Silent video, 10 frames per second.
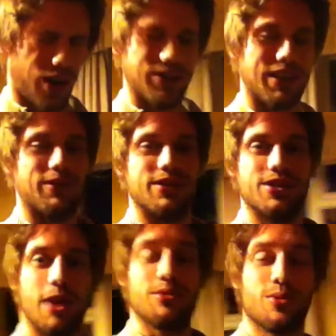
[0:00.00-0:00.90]
of different
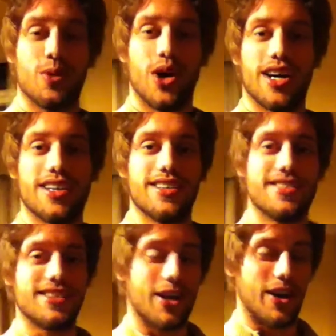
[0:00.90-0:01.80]
types of work,
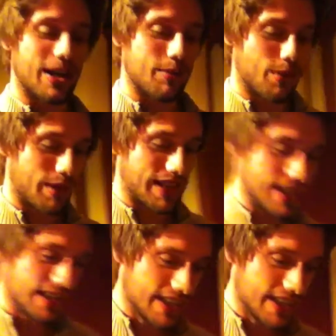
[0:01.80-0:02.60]
so I can probably